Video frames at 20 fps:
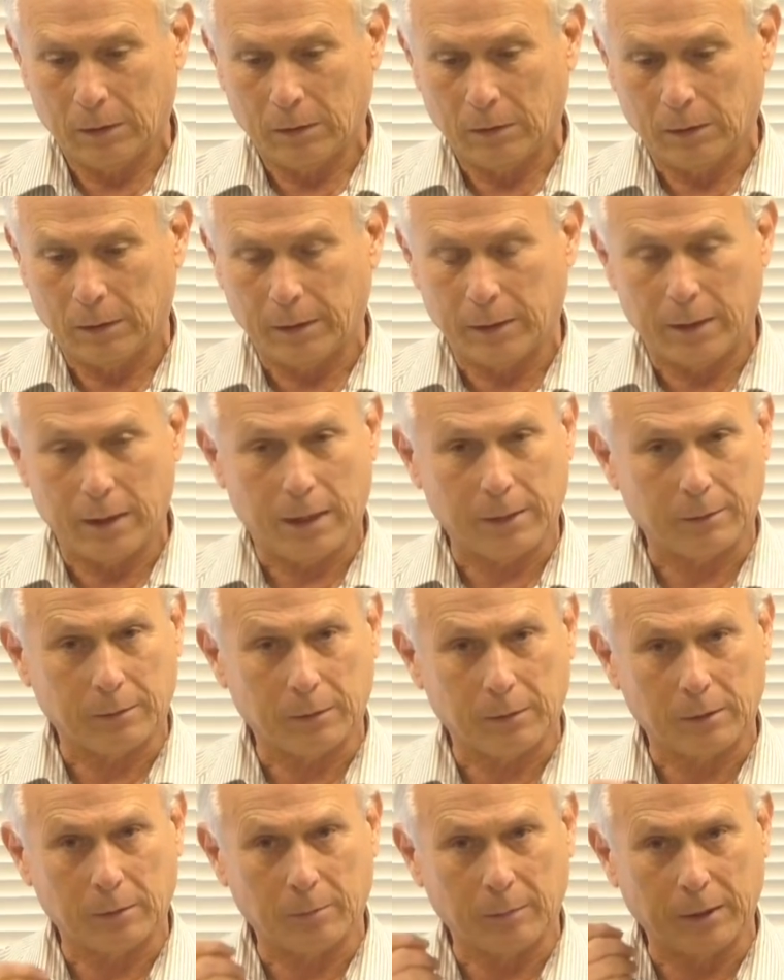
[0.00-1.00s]
He
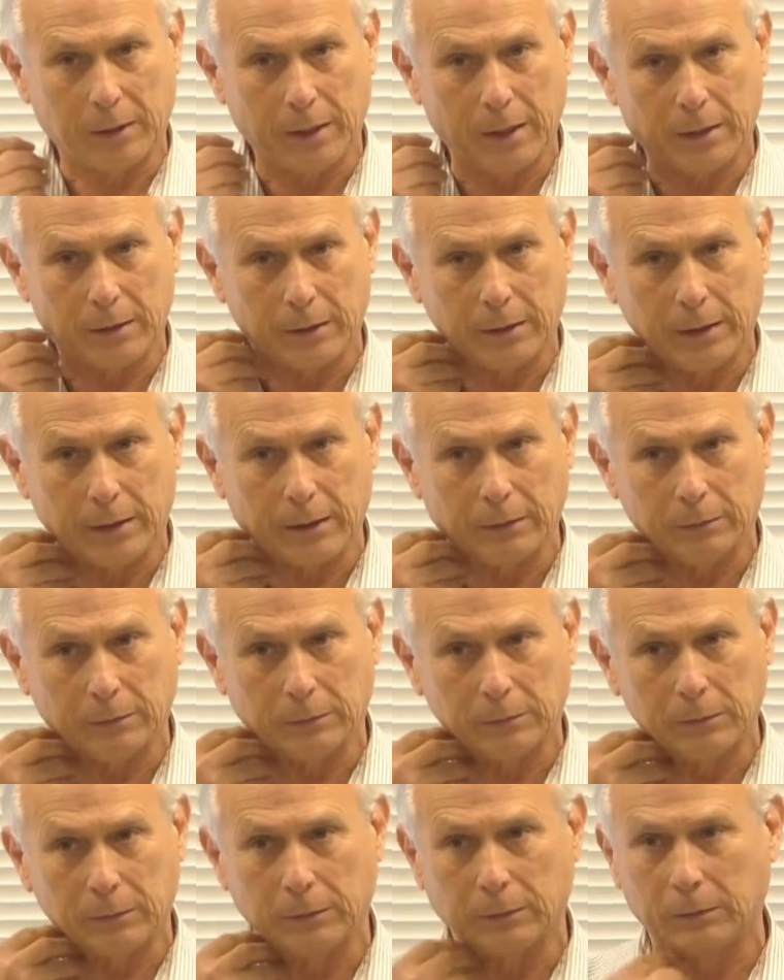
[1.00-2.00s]
got began to get
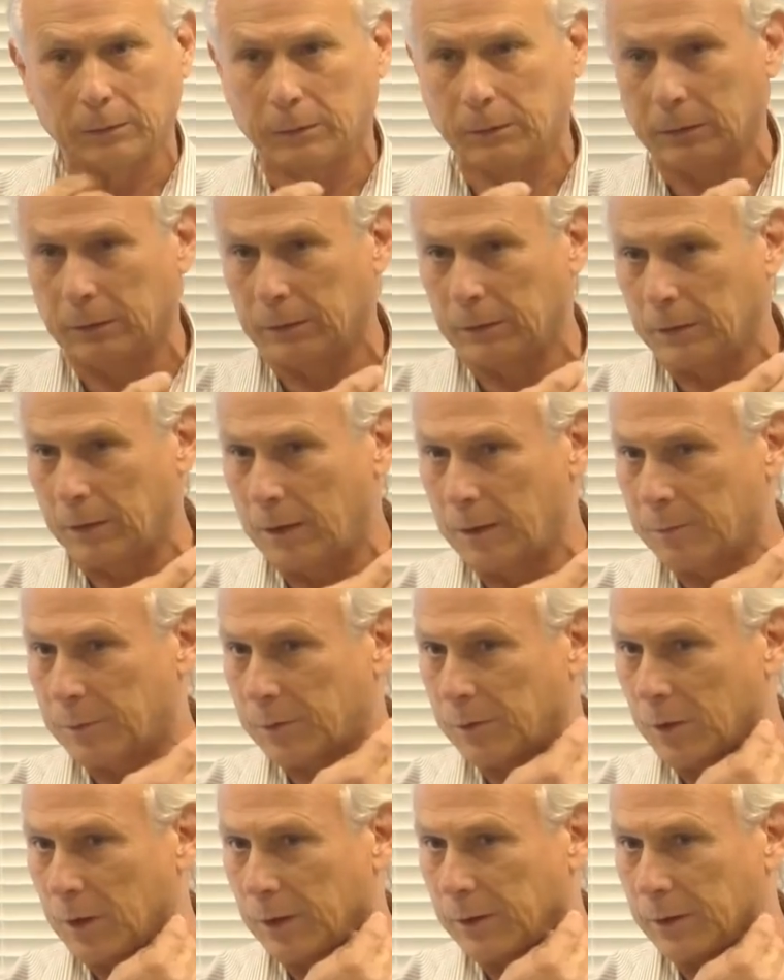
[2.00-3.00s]

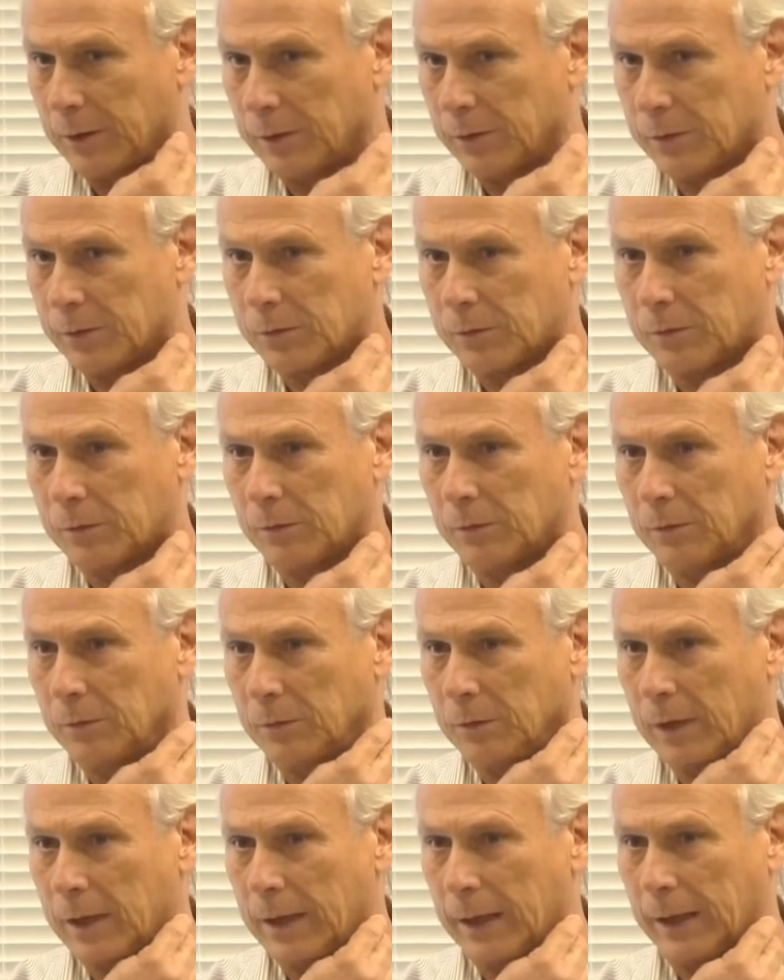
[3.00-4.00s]
lumps on his
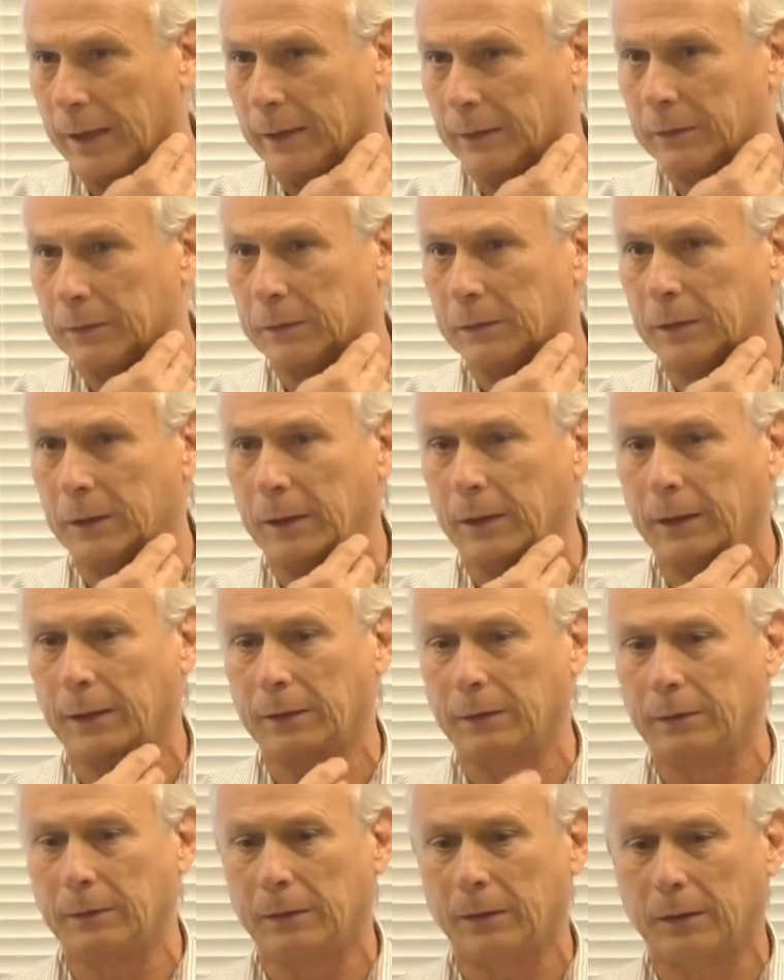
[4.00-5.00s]
neck,
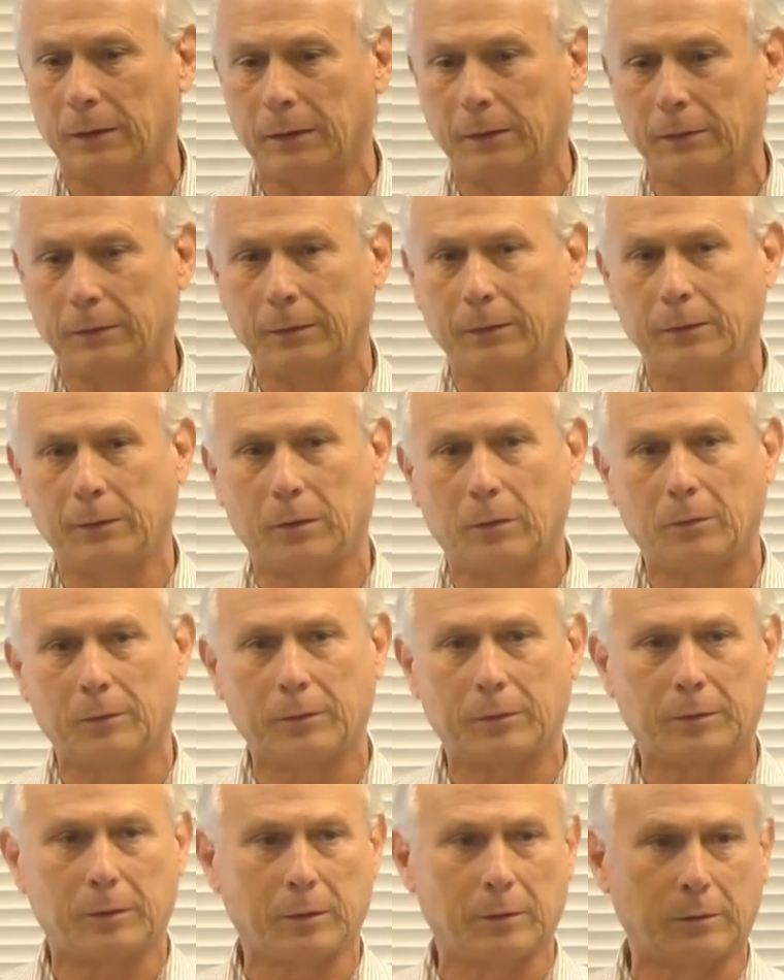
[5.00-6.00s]
and uh, you
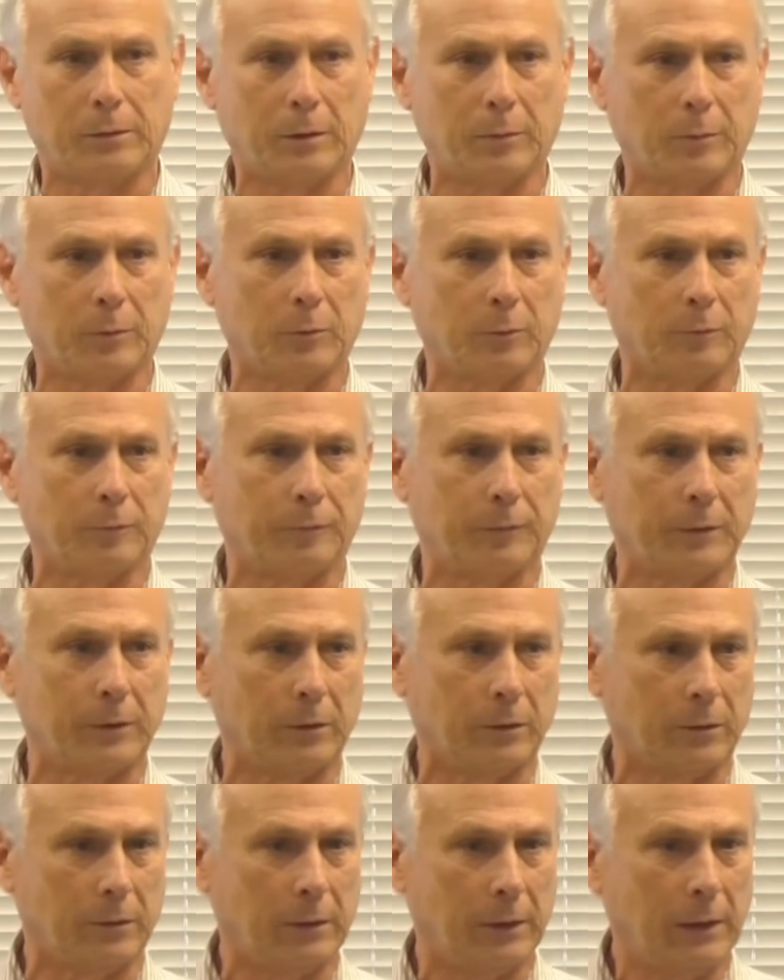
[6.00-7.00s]
know the typical
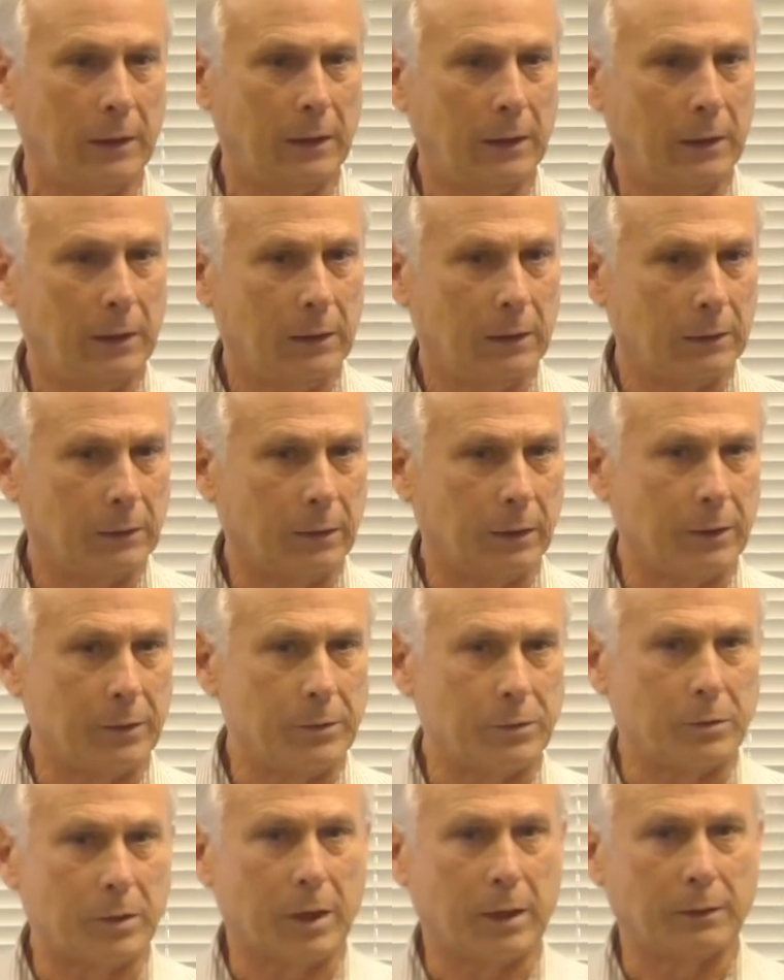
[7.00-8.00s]
fear that
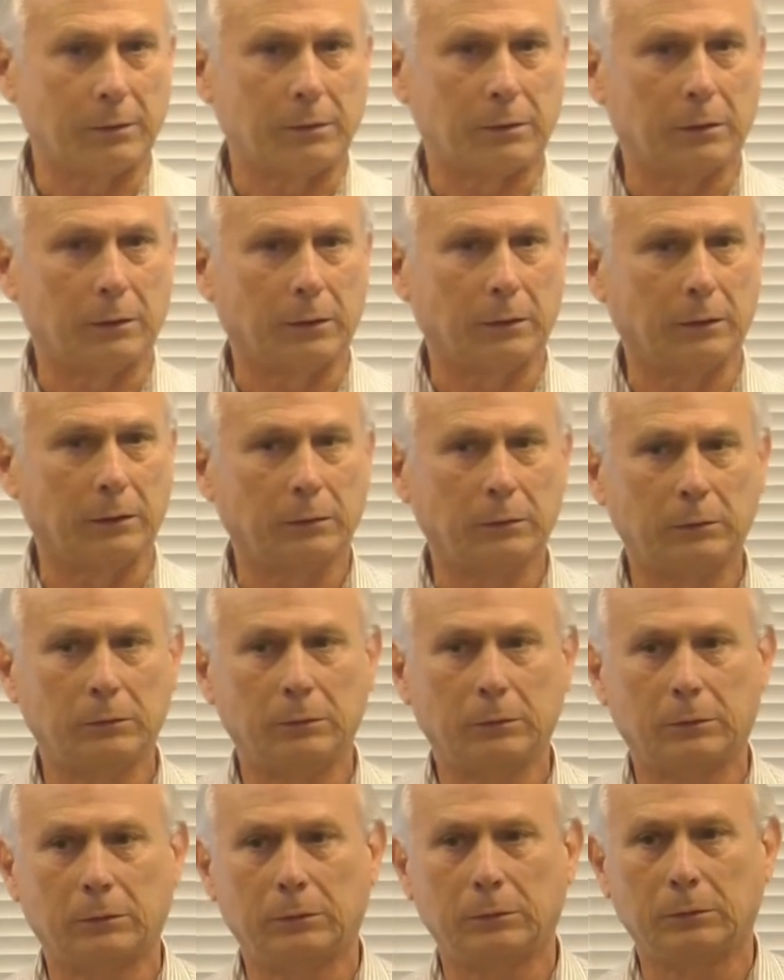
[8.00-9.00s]
he's got uh,
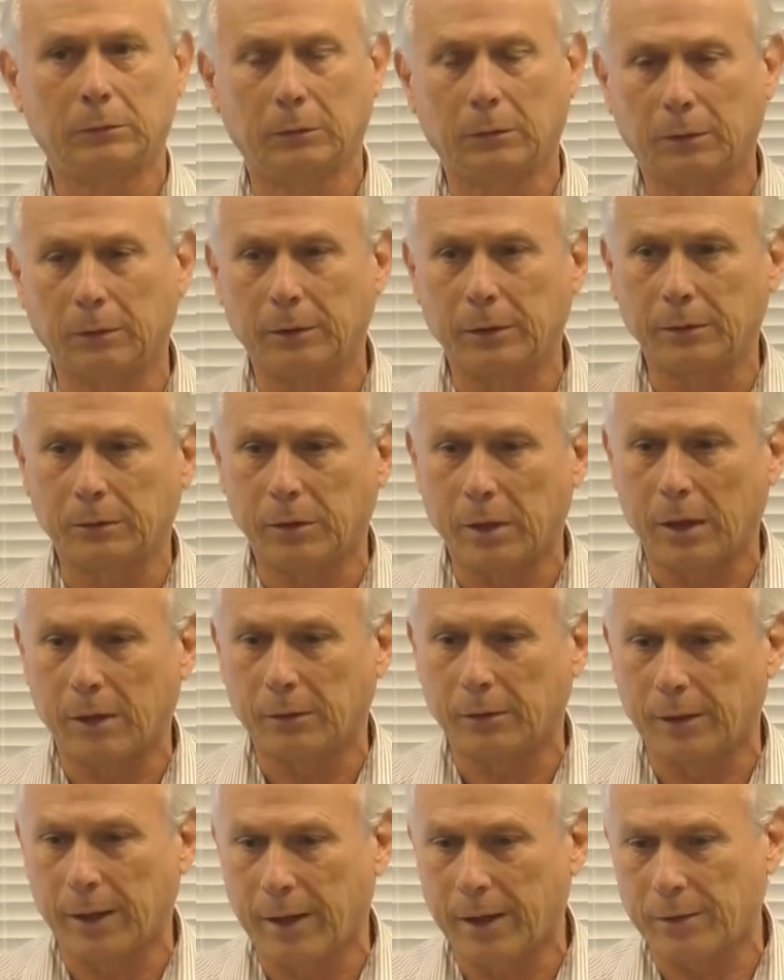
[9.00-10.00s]
he's
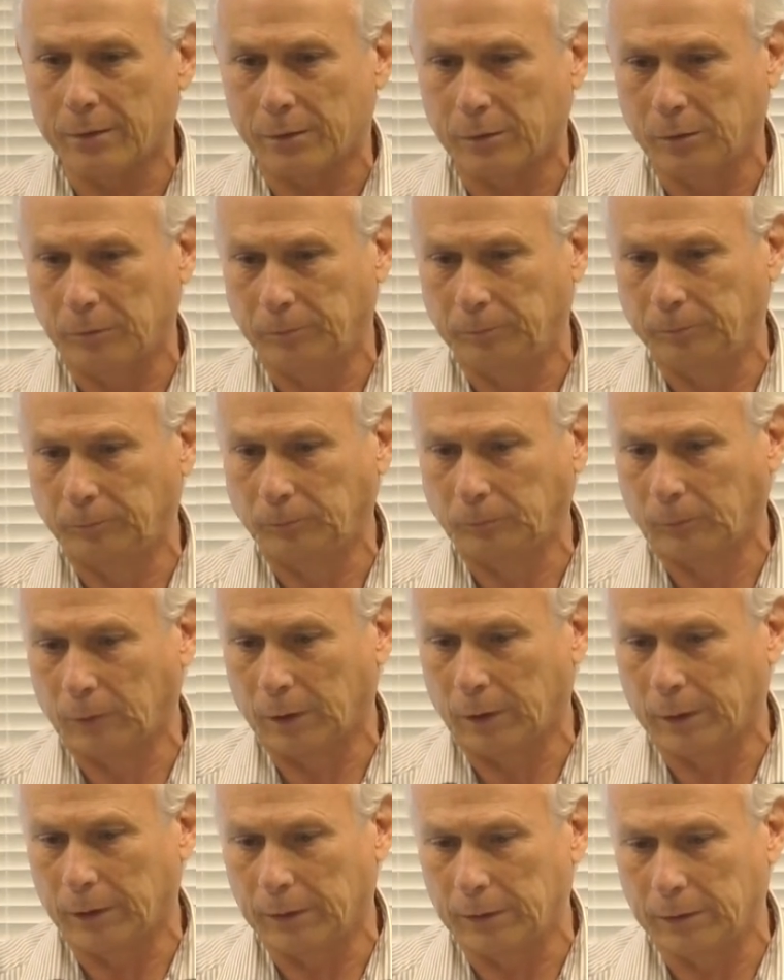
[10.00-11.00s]
got cancer,
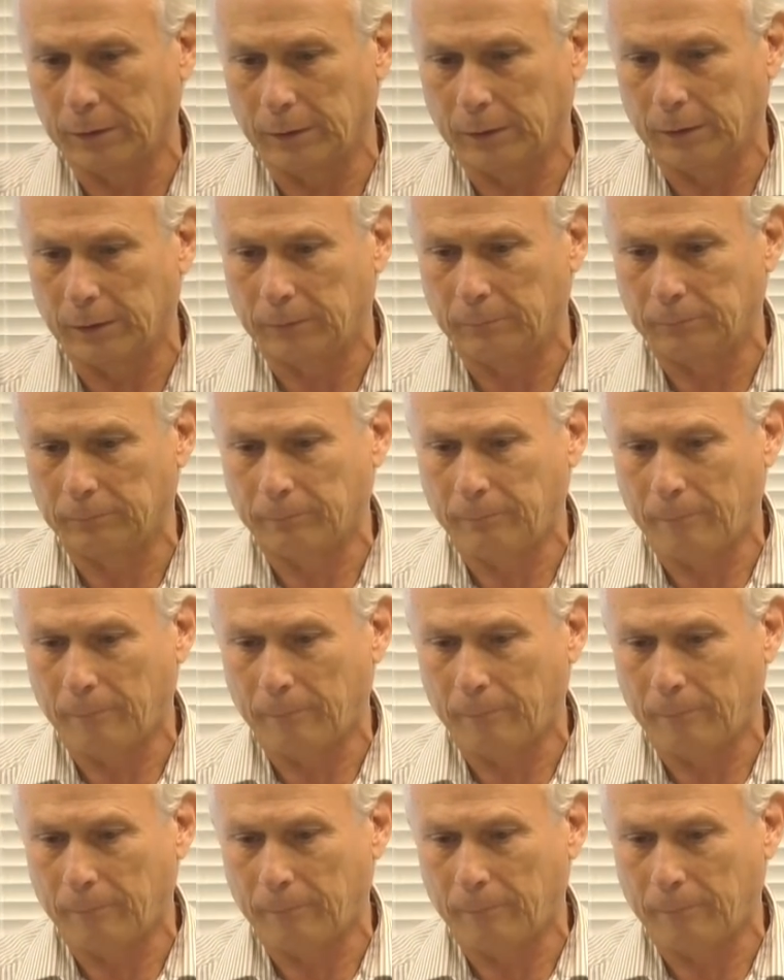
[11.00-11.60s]
and uh,